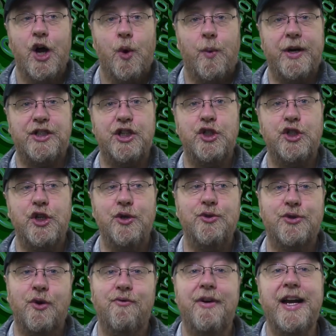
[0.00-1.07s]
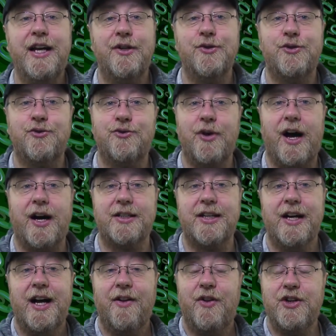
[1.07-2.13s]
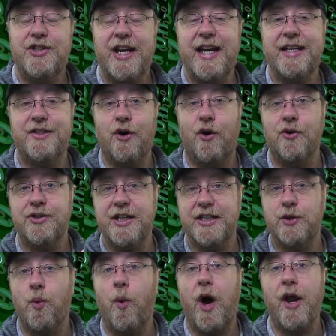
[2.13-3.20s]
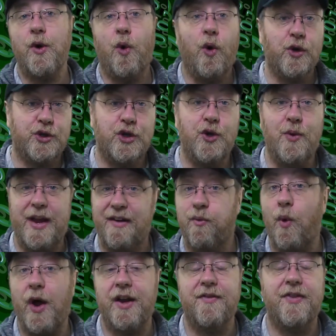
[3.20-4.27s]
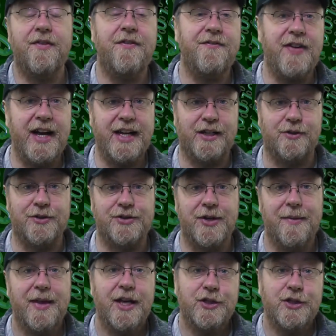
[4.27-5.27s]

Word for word: which is used to reconstruct the data on disk 1 or 2 if one of them fails.